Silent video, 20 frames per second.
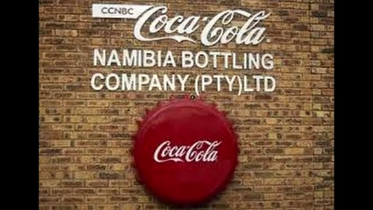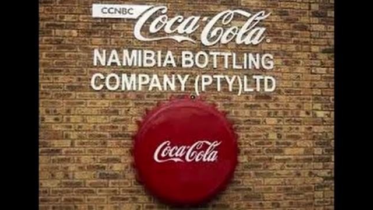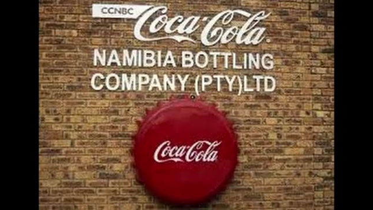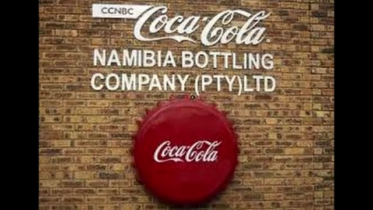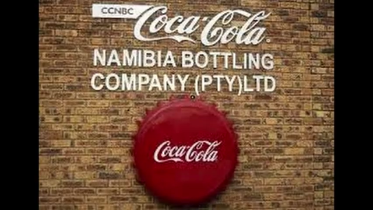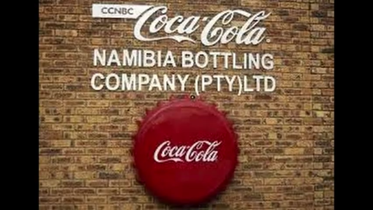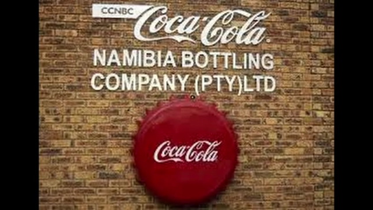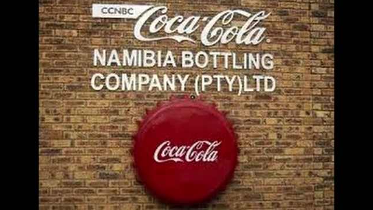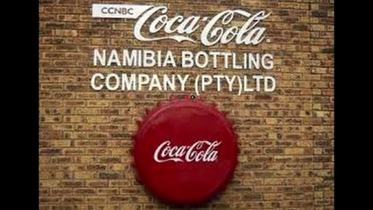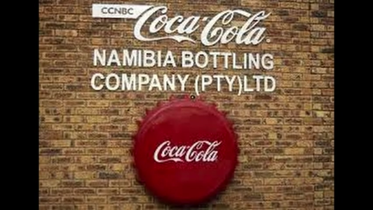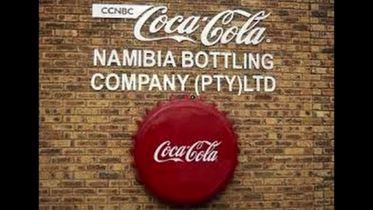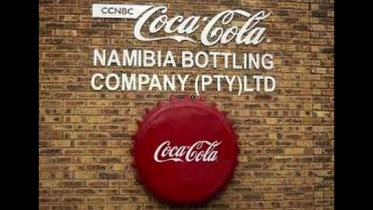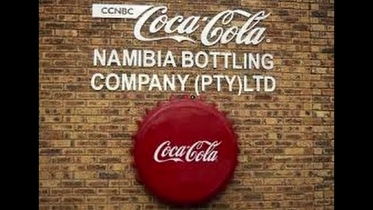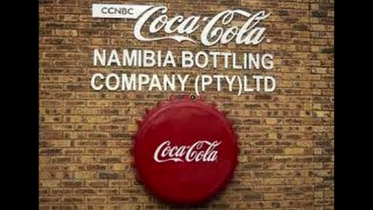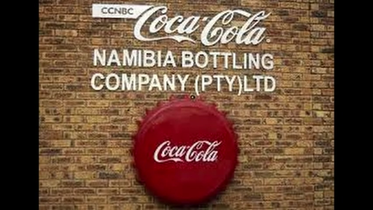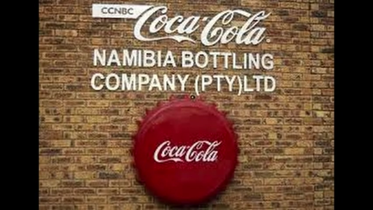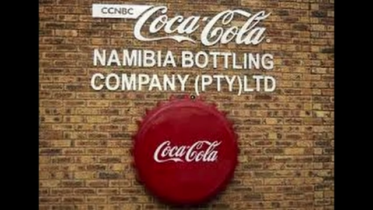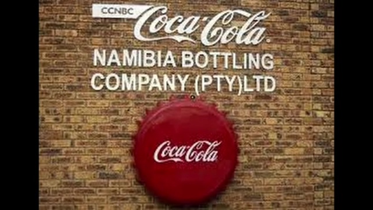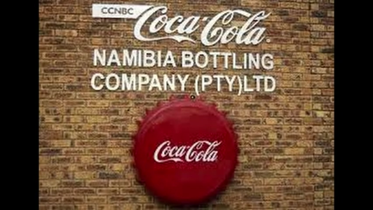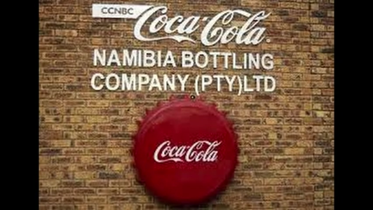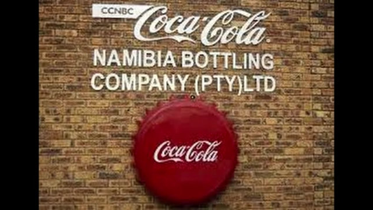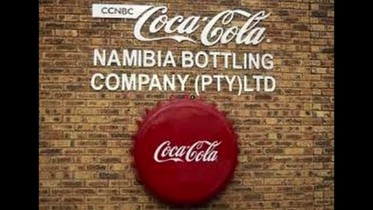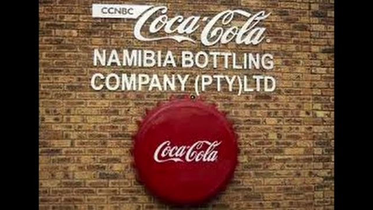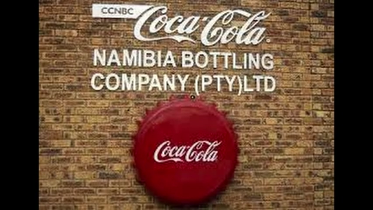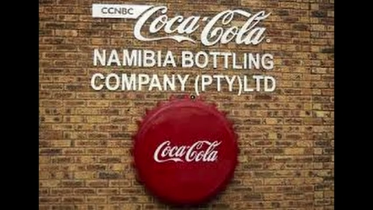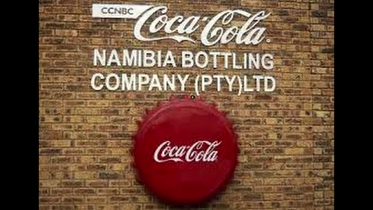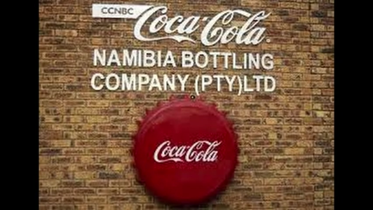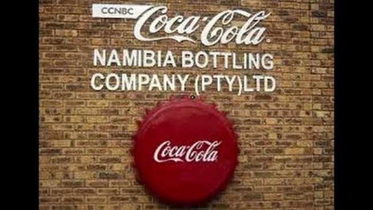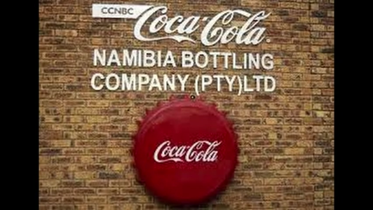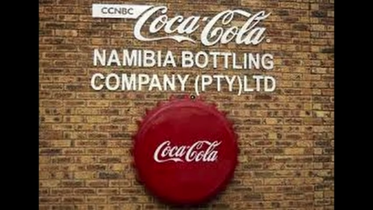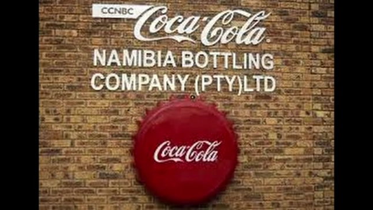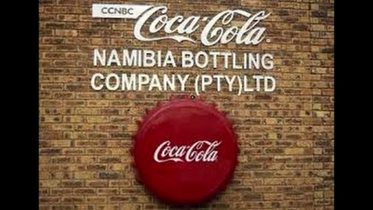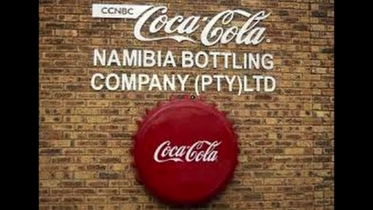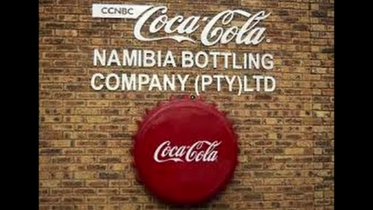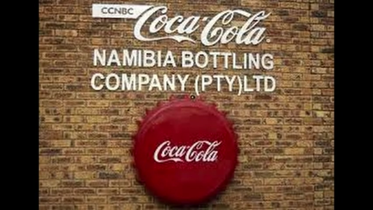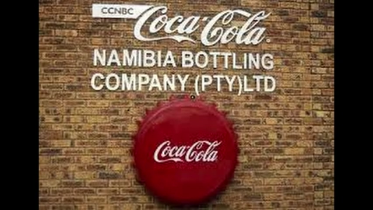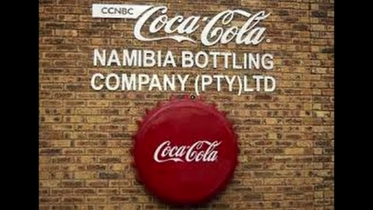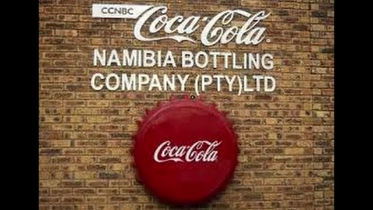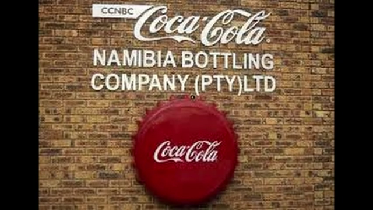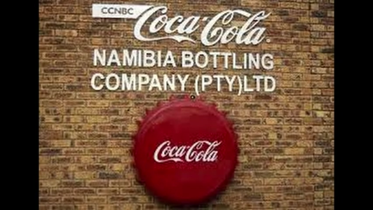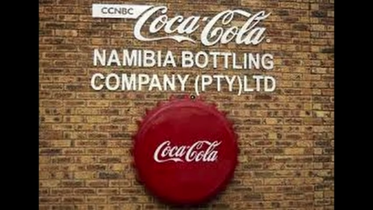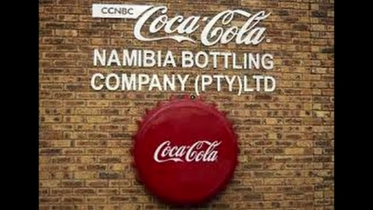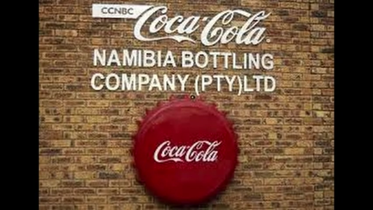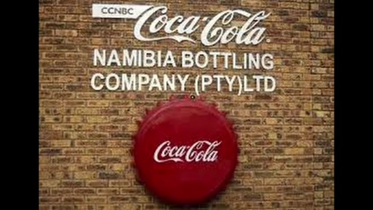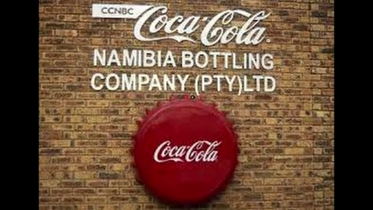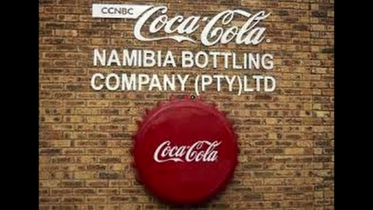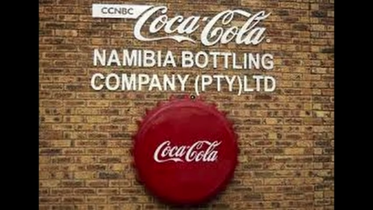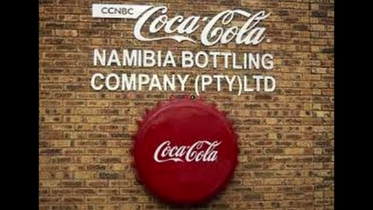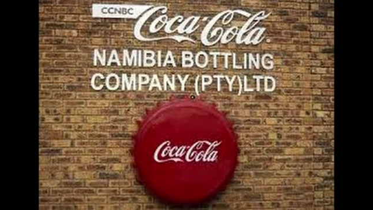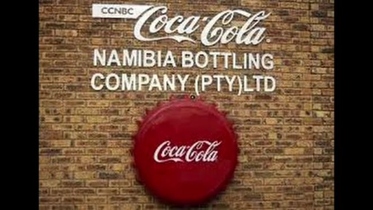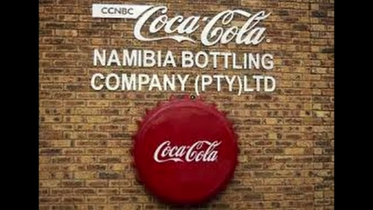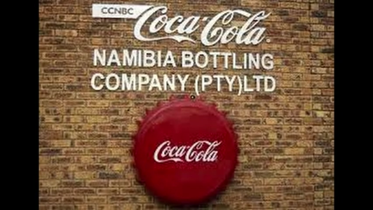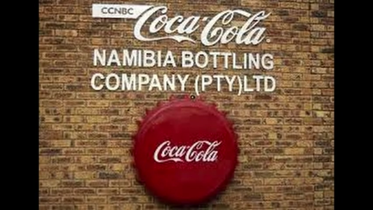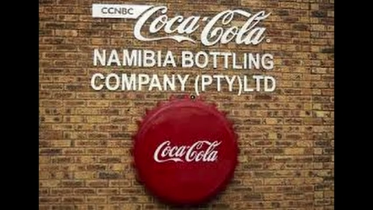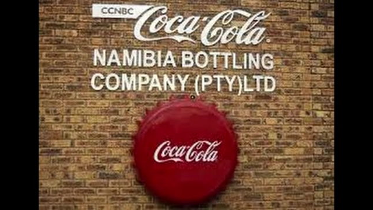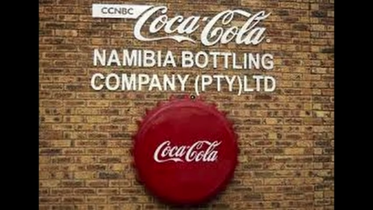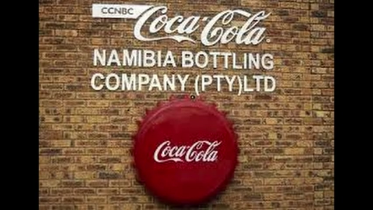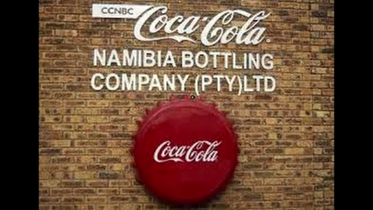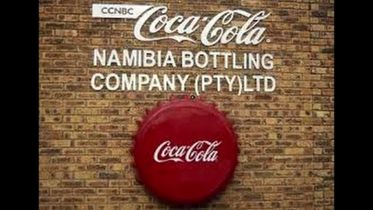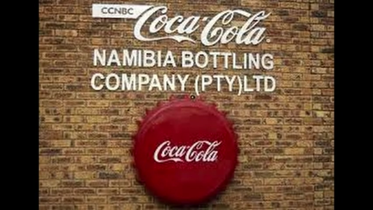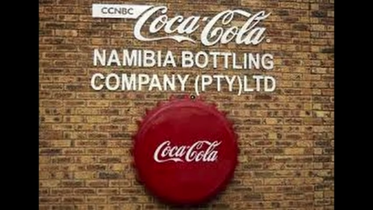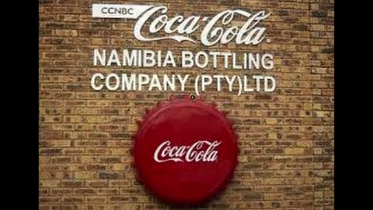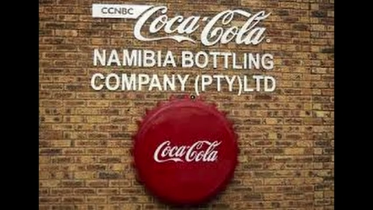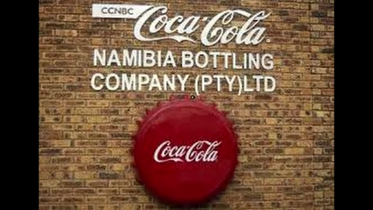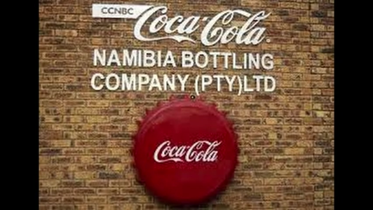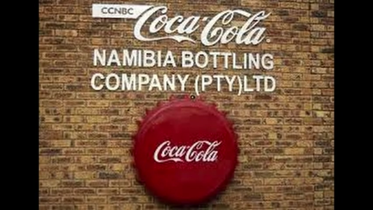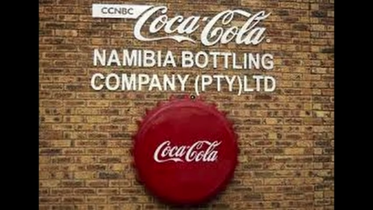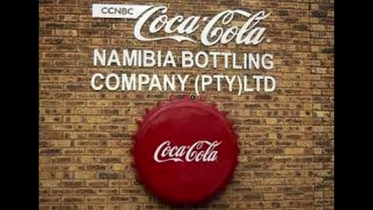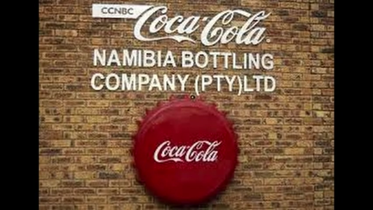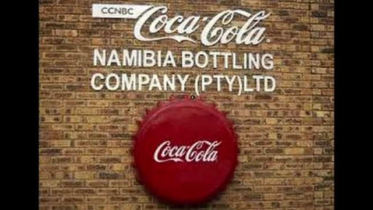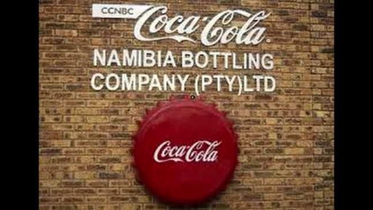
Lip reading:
(no speaker visible)